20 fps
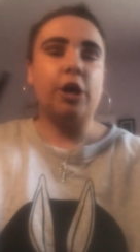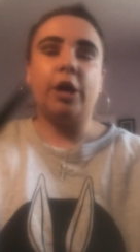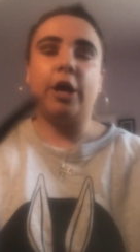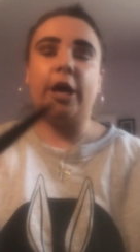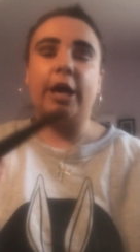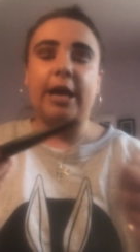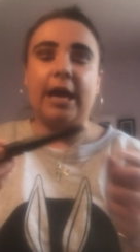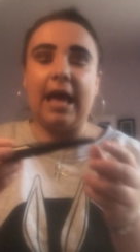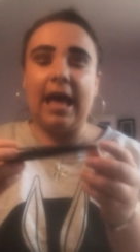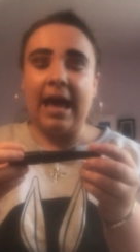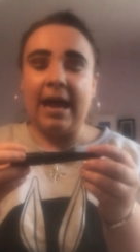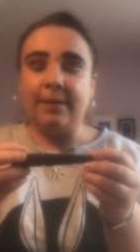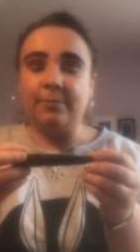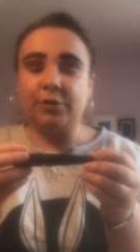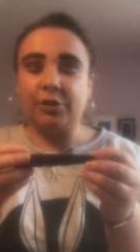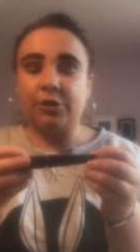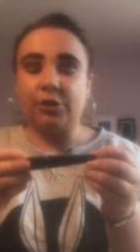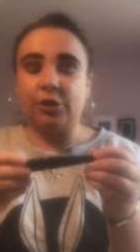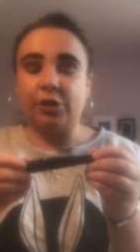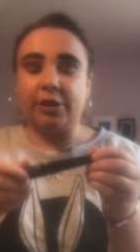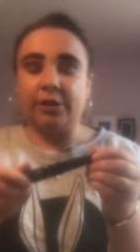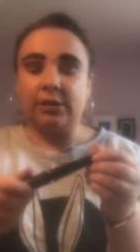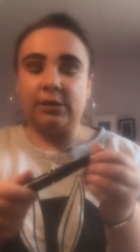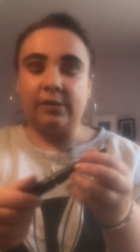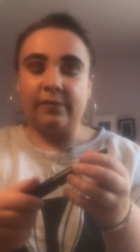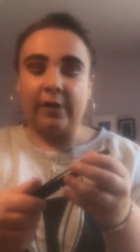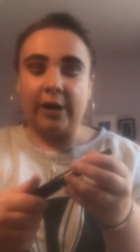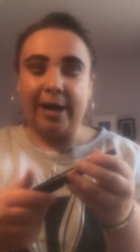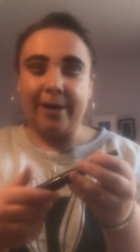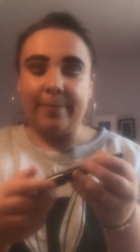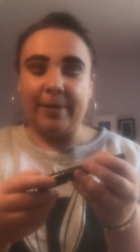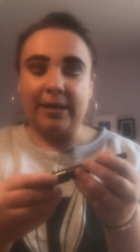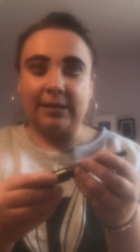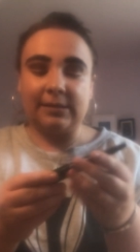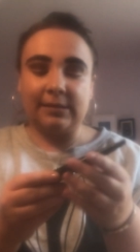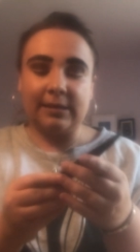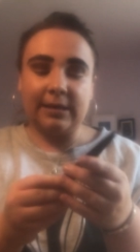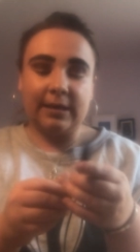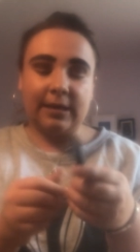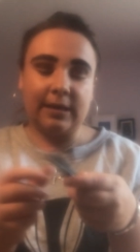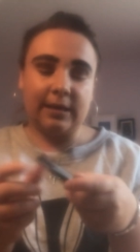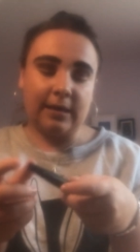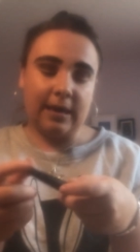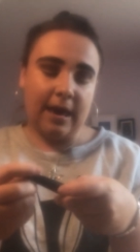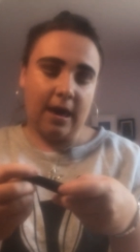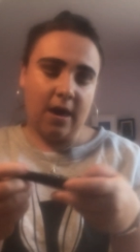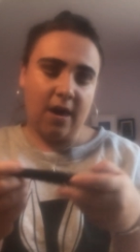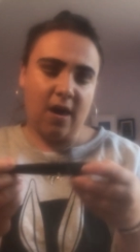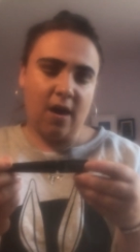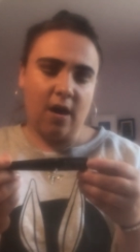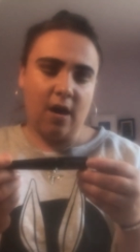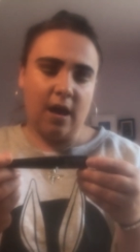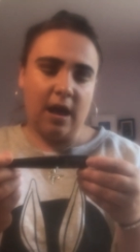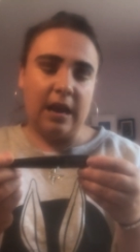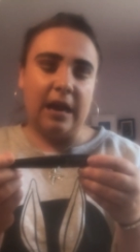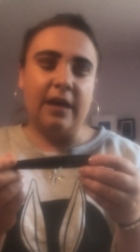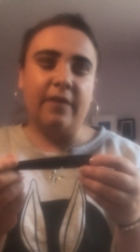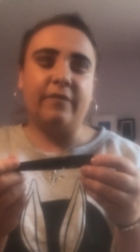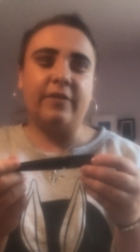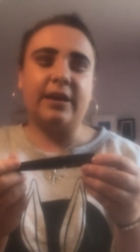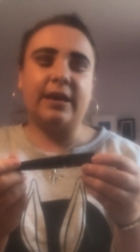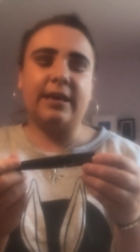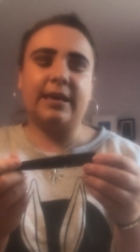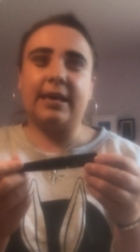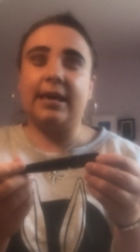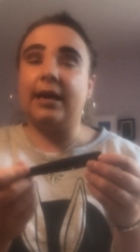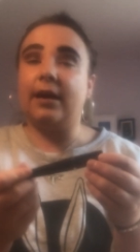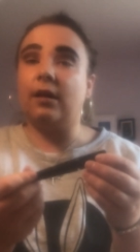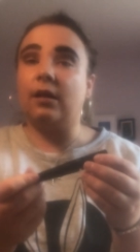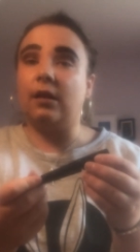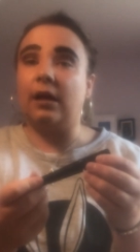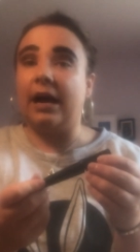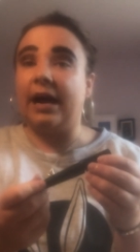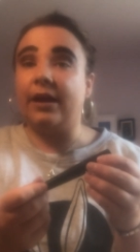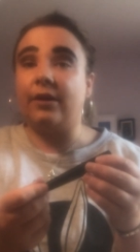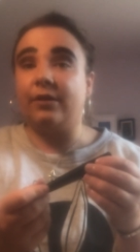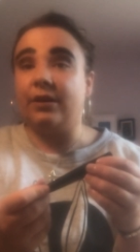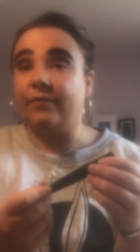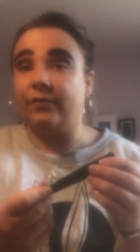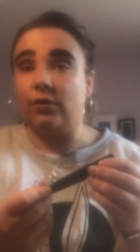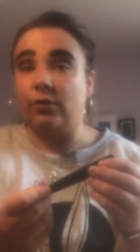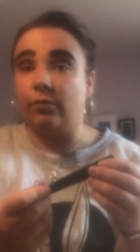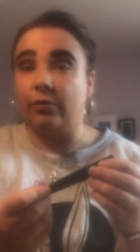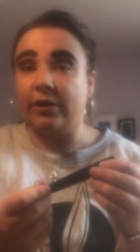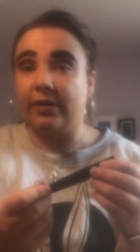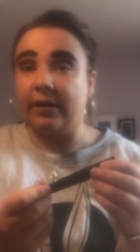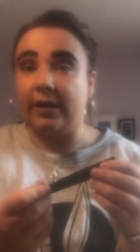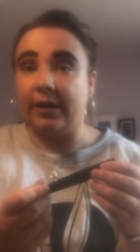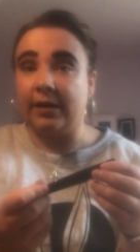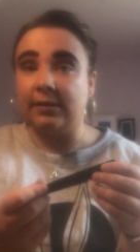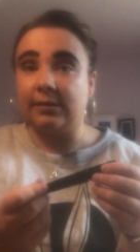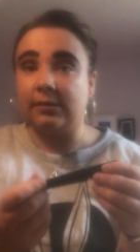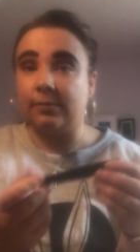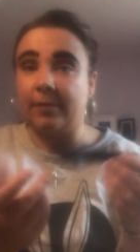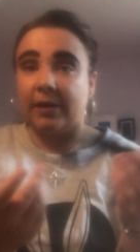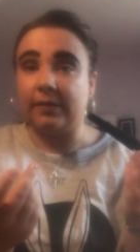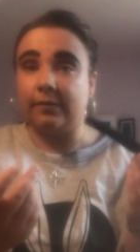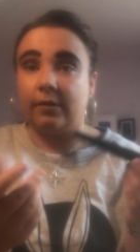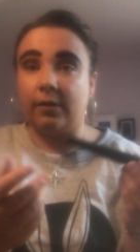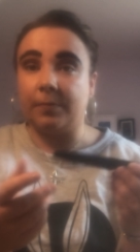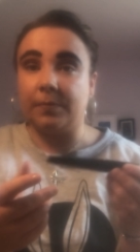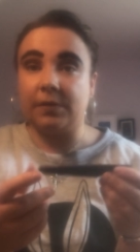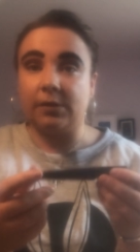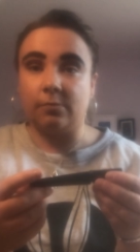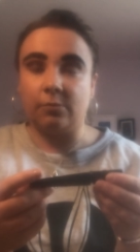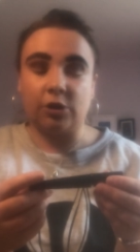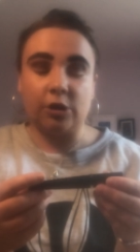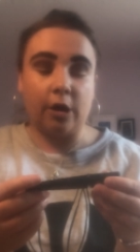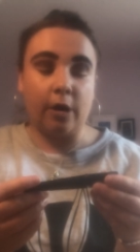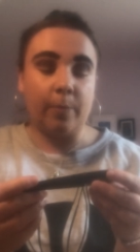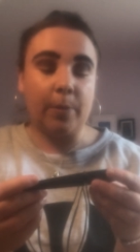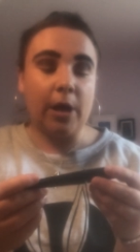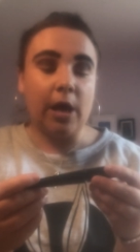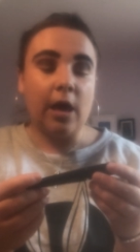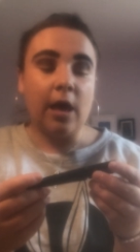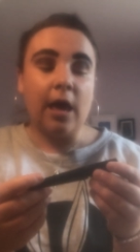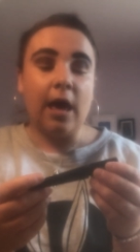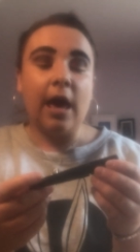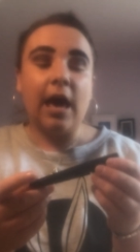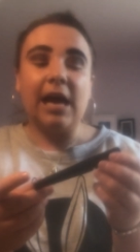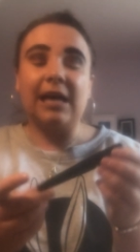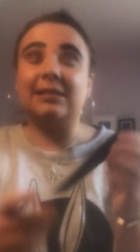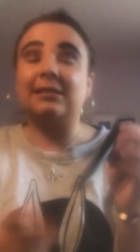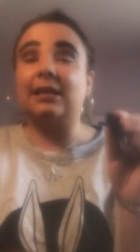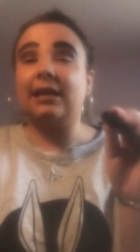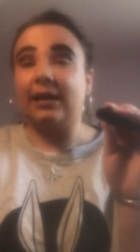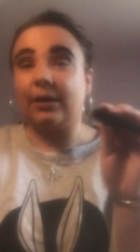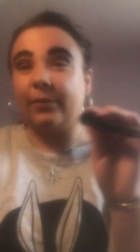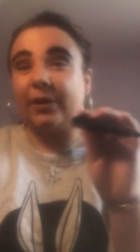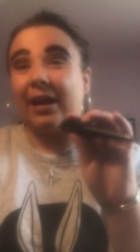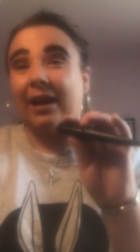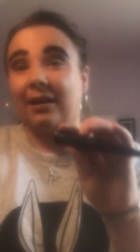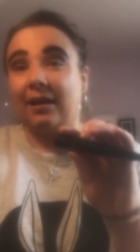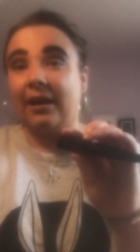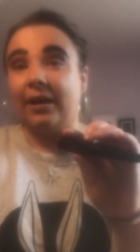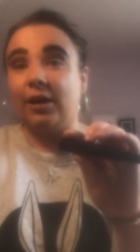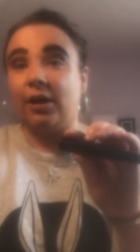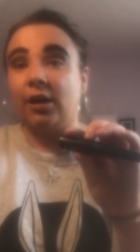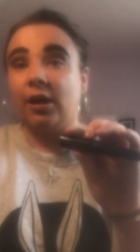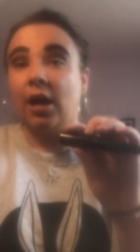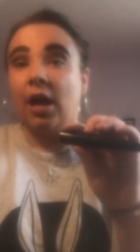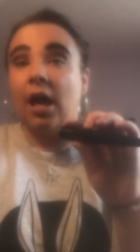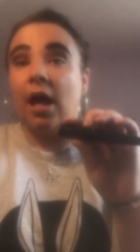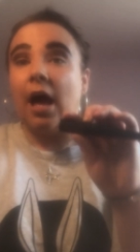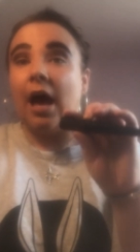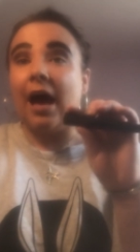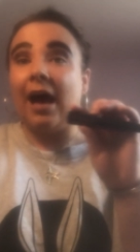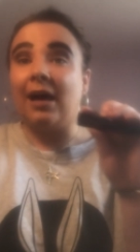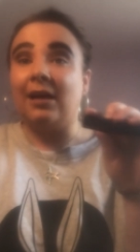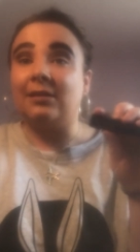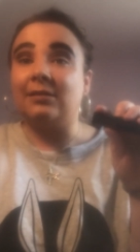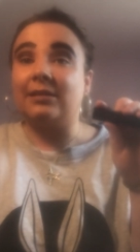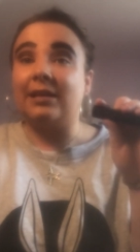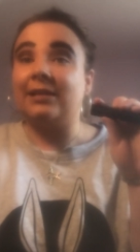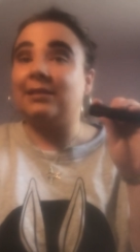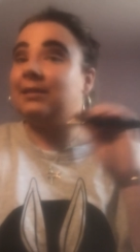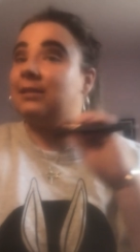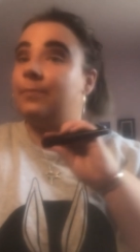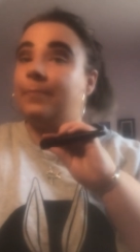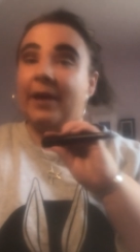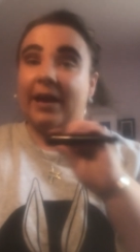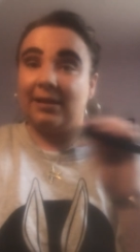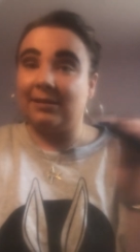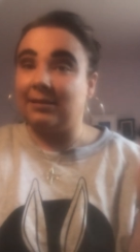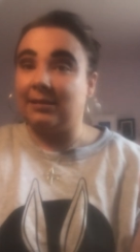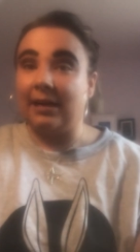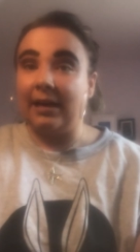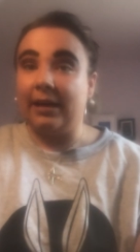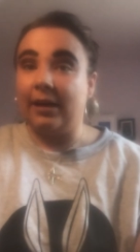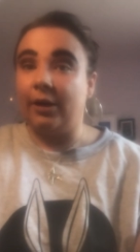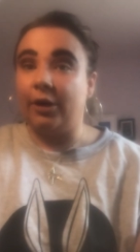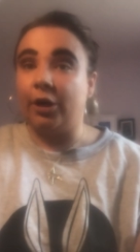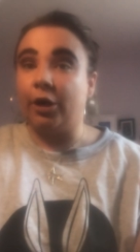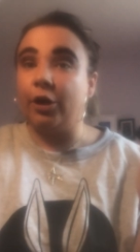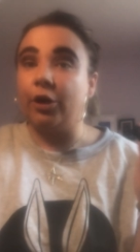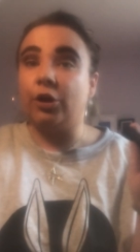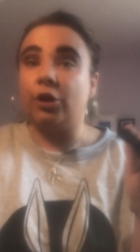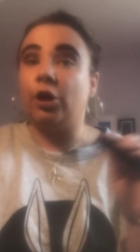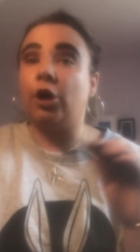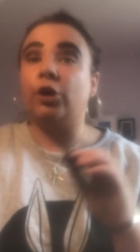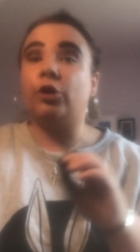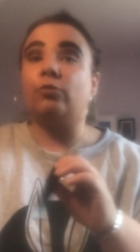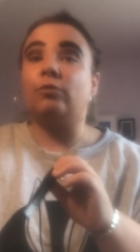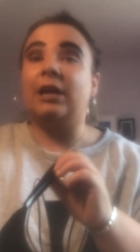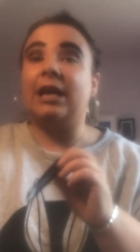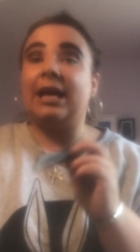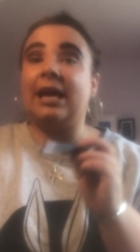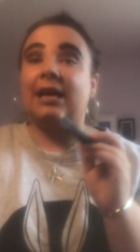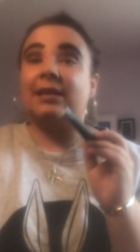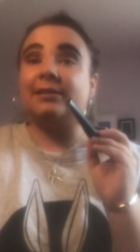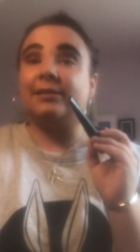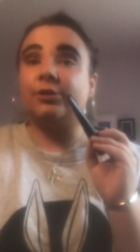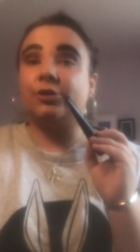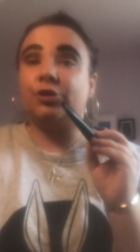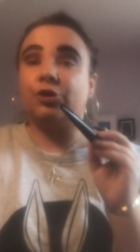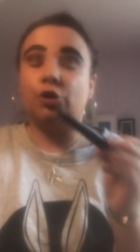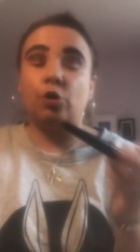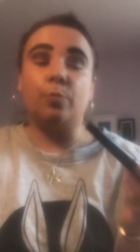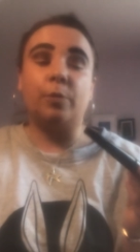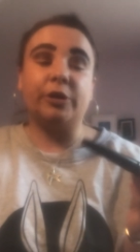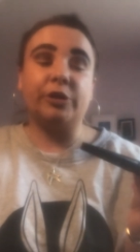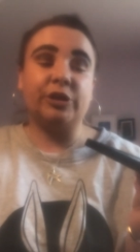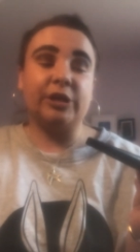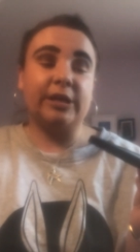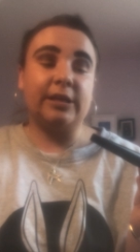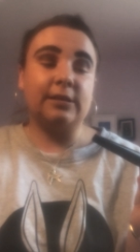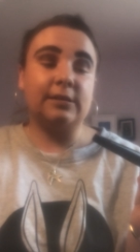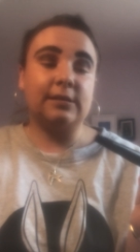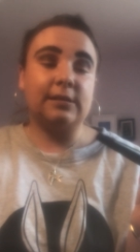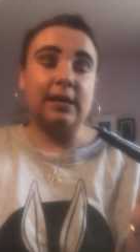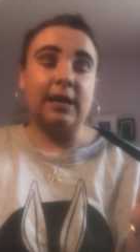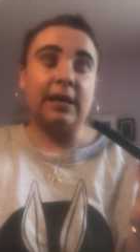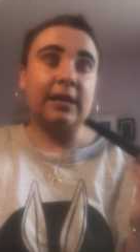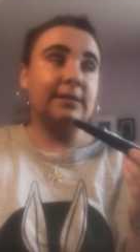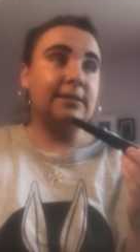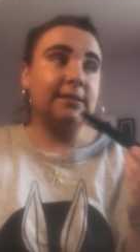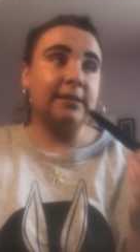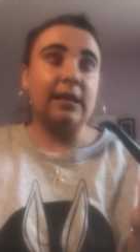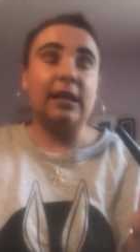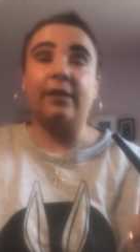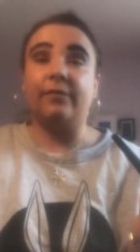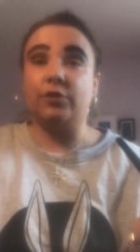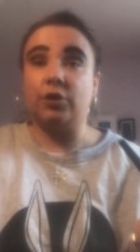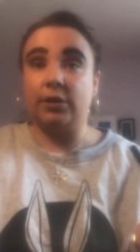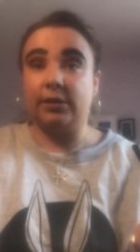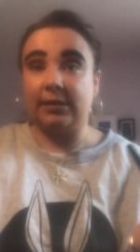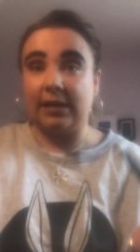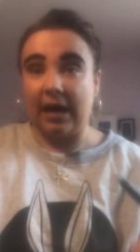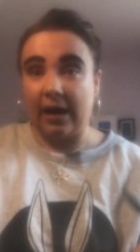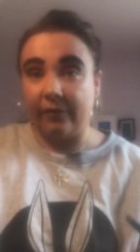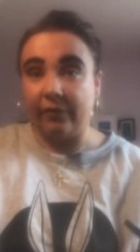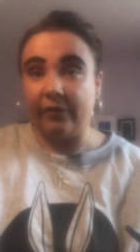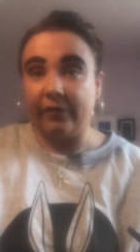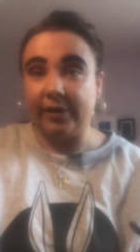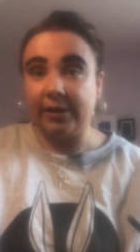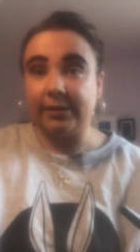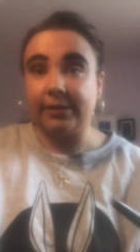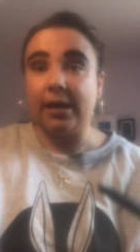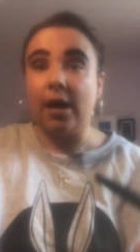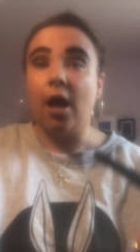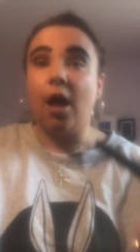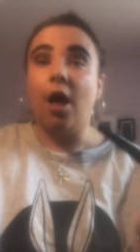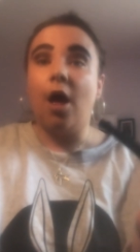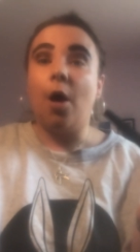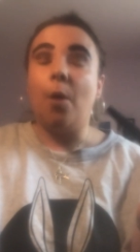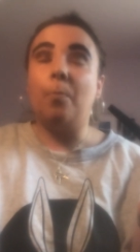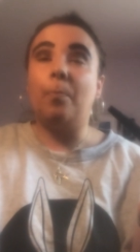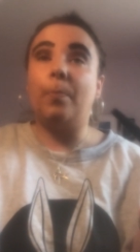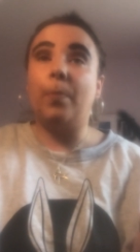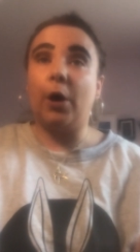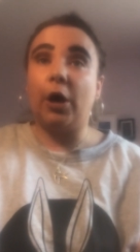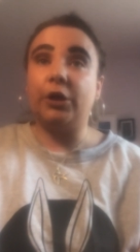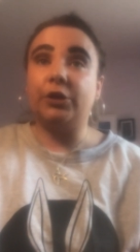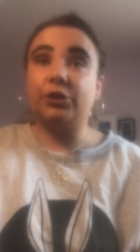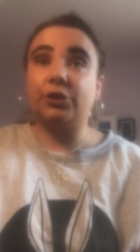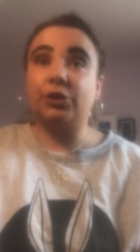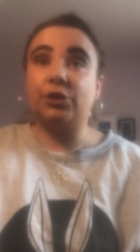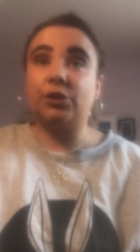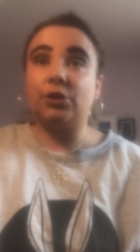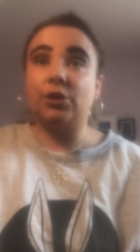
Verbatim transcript: Now, I'm just using a very basic uh, Olivia Hale. I don't even know who that is. I picked it up in some shop. It's a liquid eyeliner and it's the best eyeliner. Not only is there so much in it and I still haven't used half of it, but